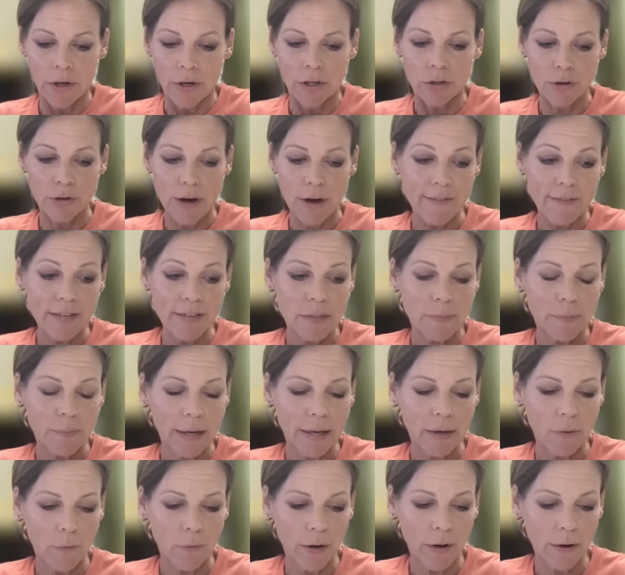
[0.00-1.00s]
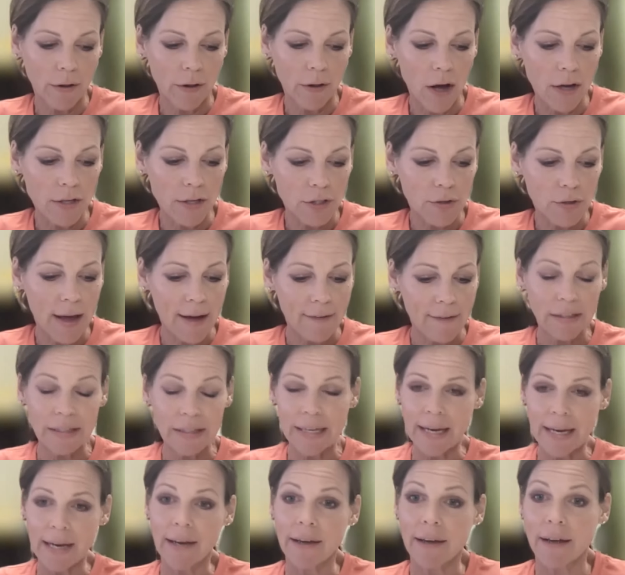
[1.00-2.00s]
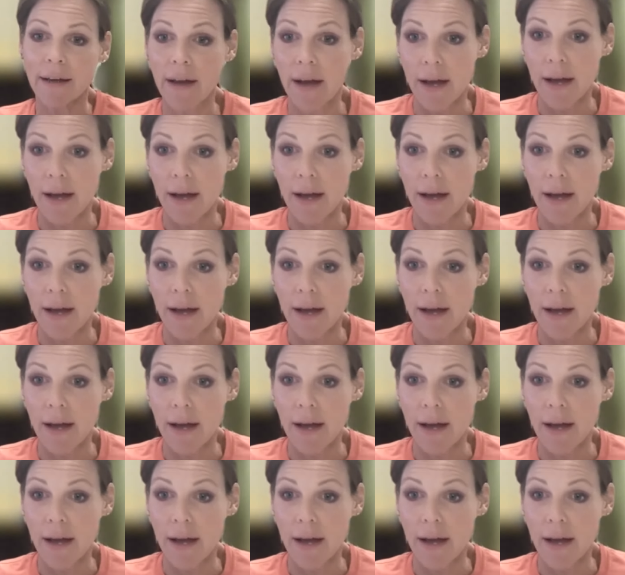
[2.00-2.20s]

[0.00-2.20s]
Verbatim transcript: Travis, but we'll also have a link